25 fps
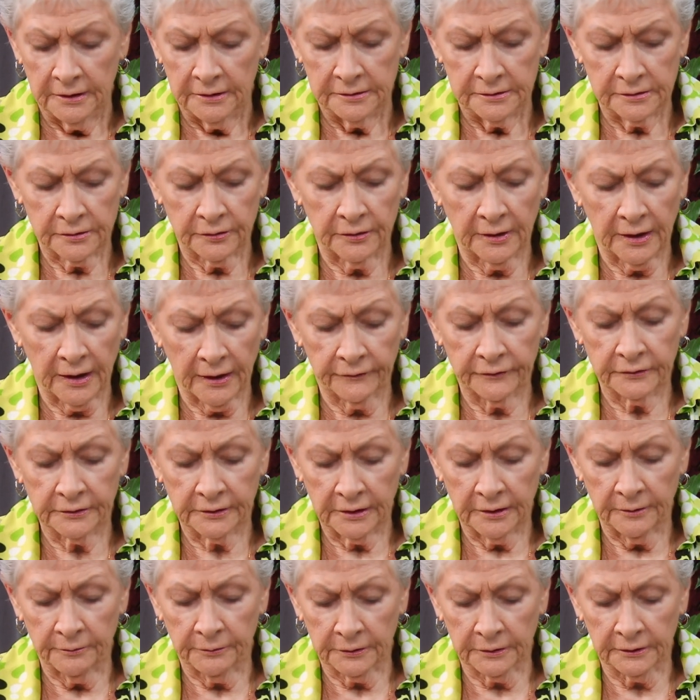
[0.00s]
So you have to
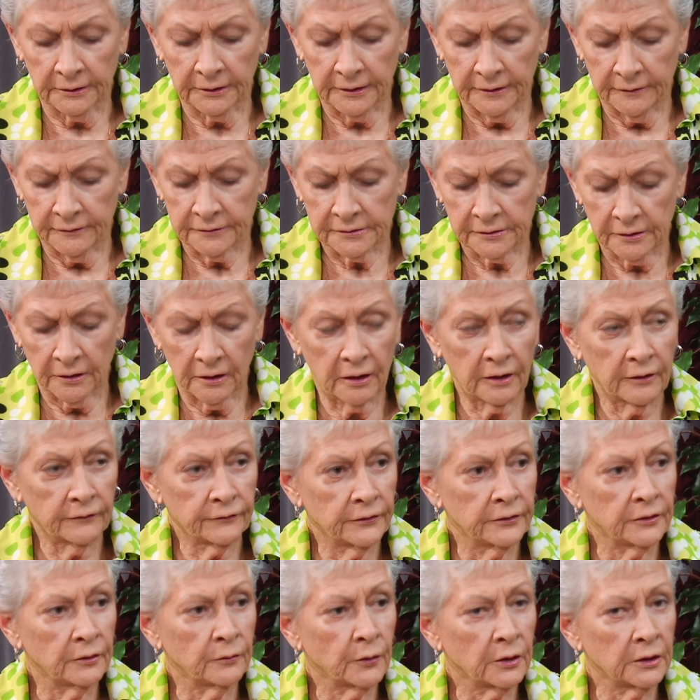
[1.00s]
keep the leaves off.
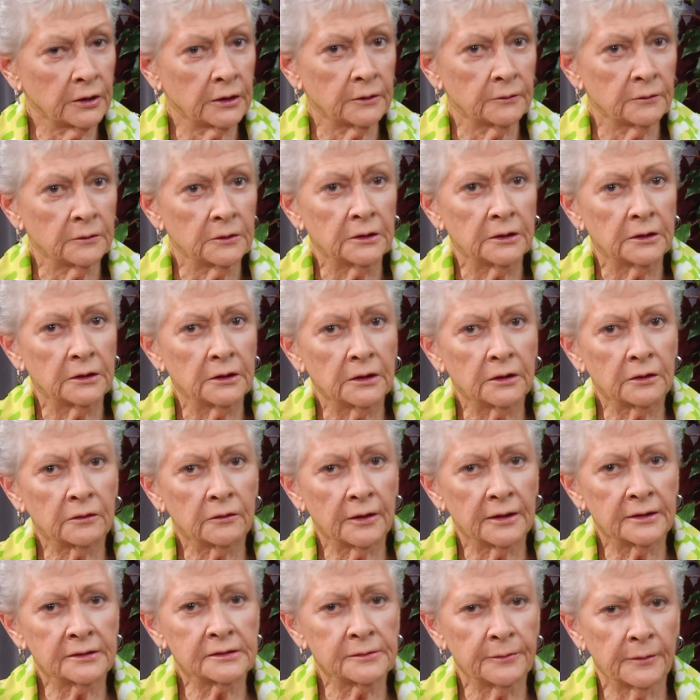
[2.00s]
And you want the
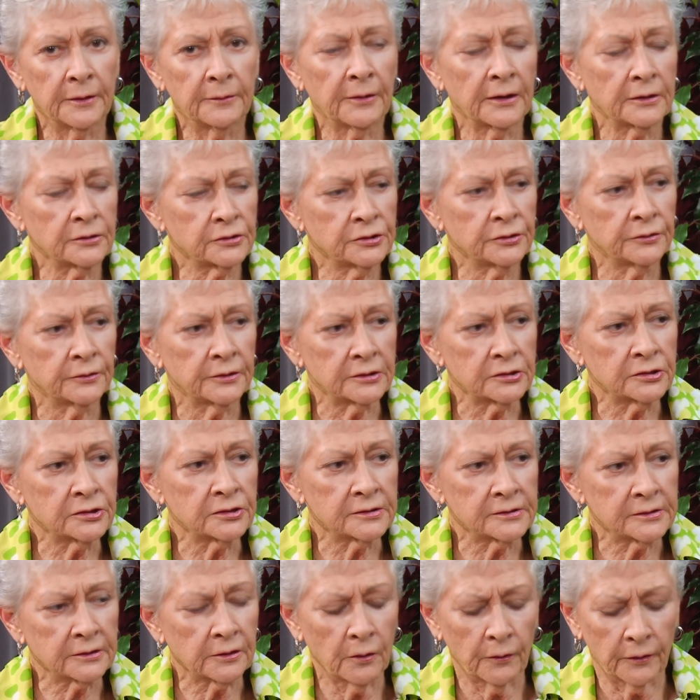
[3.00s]
grass to be about 2
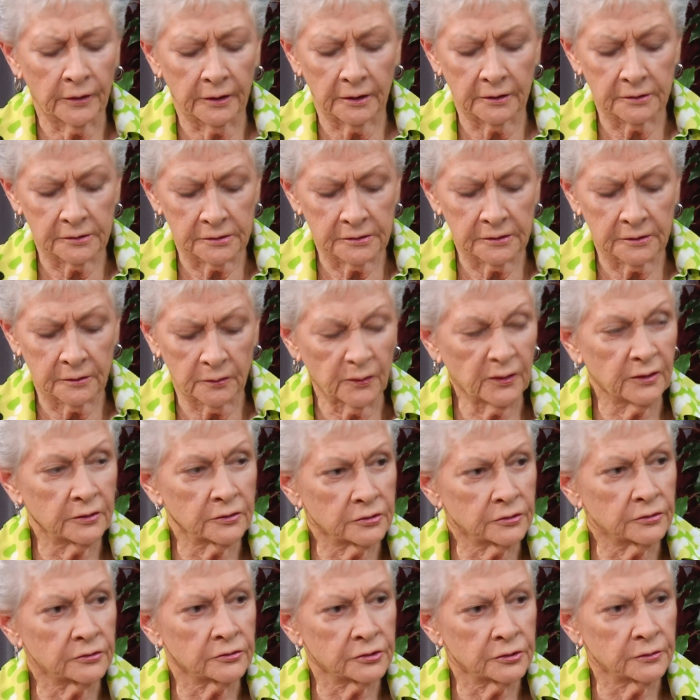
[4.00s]
inches going into the
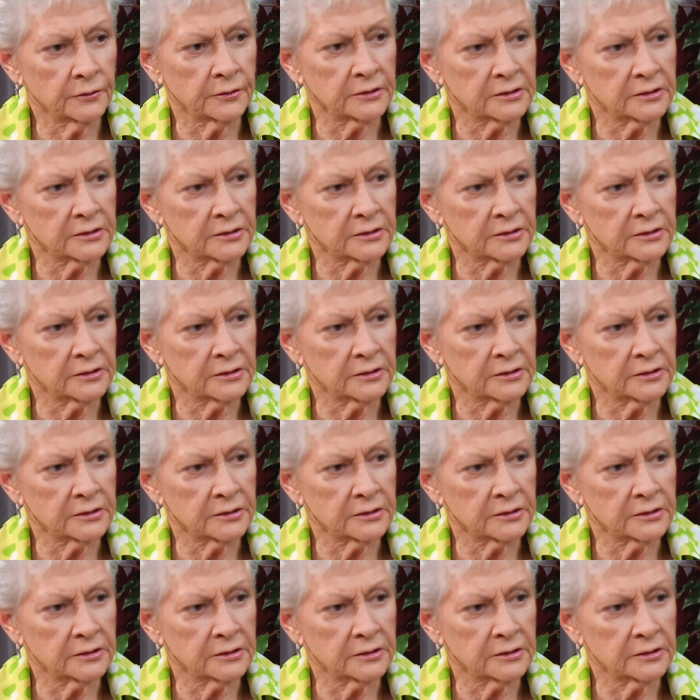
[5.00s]
winter, 2 inches